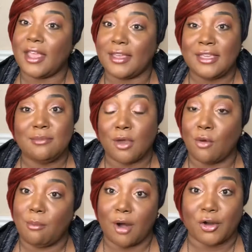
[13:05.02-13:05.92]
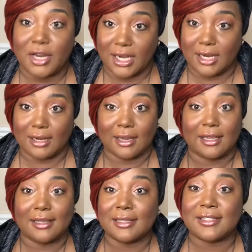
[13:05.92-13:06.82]
that email marketing
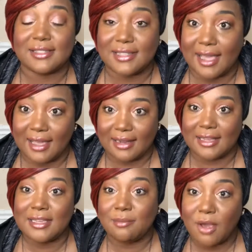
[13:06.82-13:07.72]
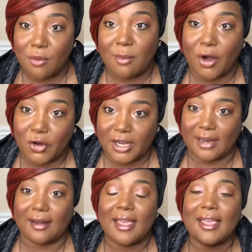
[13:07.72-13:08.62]
is dead. Email
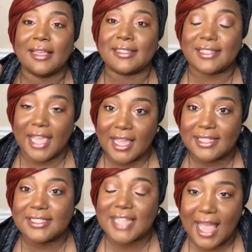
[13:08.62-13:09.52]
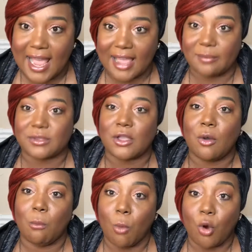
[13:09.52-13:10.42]
marketing is ten times
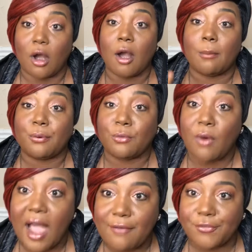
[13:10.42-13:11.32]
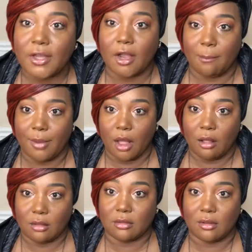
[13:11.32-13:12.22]
more
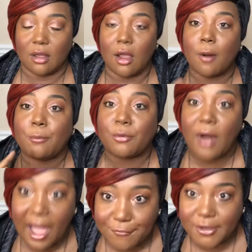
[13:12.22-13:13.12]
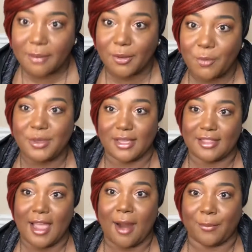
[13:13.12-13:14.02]
profitable, profitable
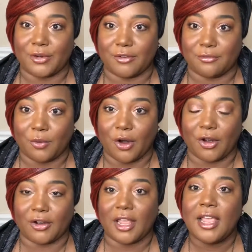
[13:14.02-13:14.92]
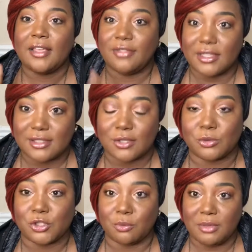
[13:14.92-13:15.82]
being the operative word, than
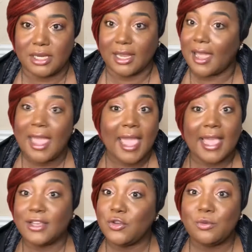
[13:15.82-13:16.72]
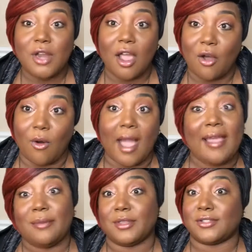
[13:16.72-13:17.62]
social media. And you know,
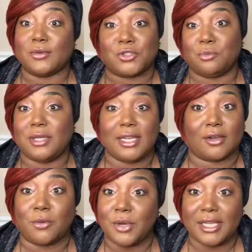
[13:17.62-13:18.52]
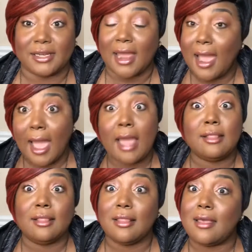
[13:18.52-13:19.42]
I am the social media queen. I
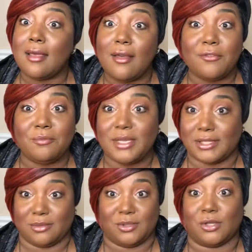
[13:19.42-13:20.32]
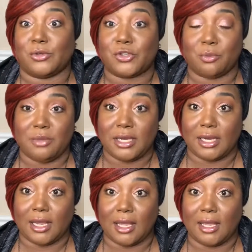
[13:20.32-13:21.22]
love me some social
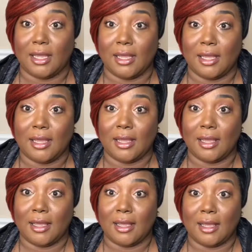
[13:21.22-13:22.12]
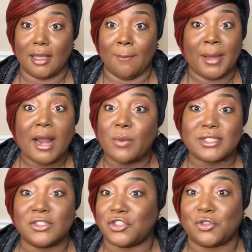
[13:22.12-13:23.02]
media, but I
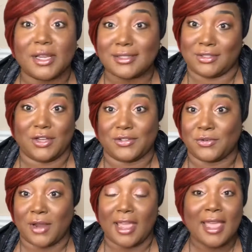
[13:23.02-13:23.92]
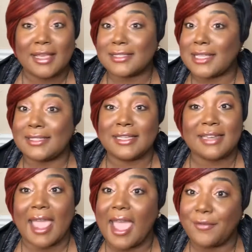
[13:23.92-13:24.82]
wasn't stressed yesterday because I didn't
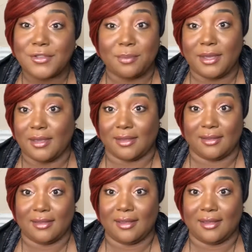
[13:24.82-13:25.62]
have to be,